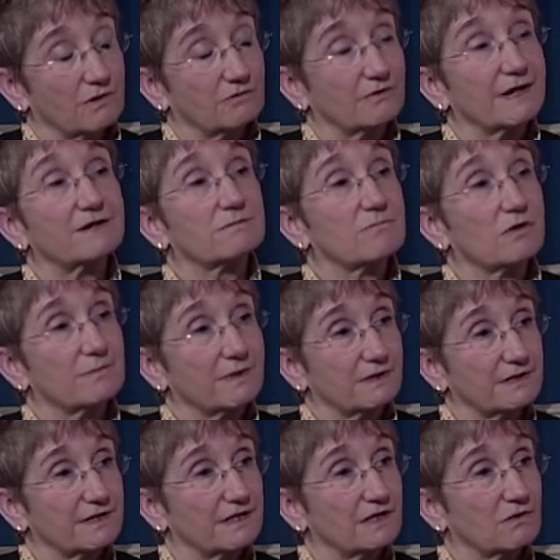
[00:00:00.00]
greater
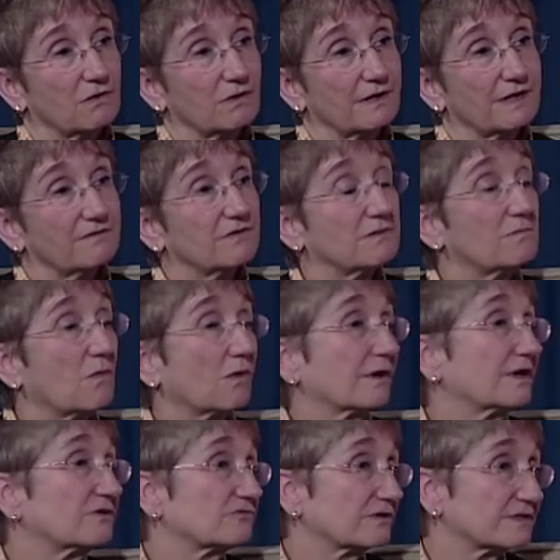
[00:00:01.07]
mobility or even more
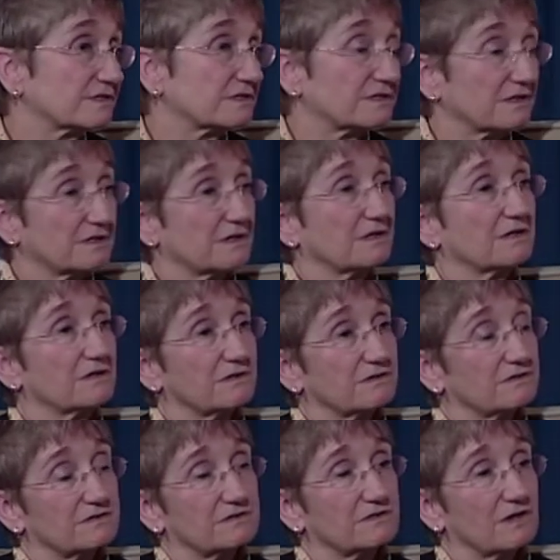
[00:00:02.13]
interest.
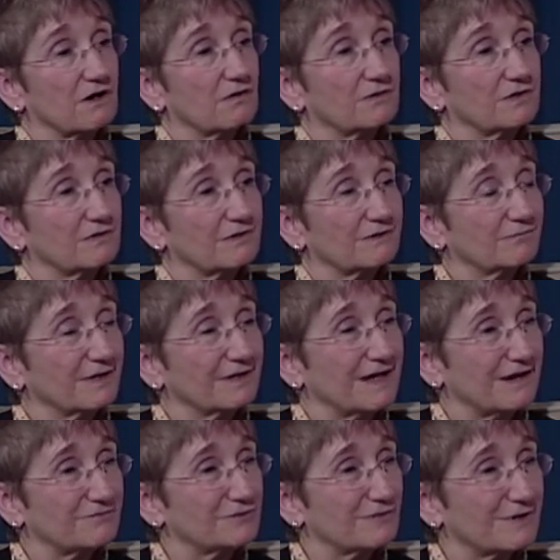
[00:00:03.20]
So you really
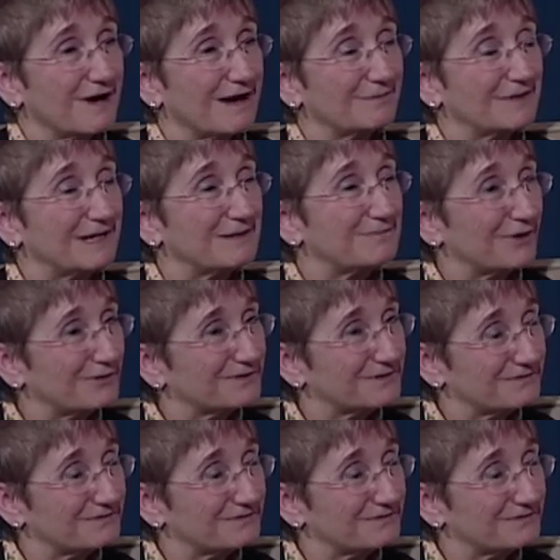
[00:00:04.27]
have to accommodate both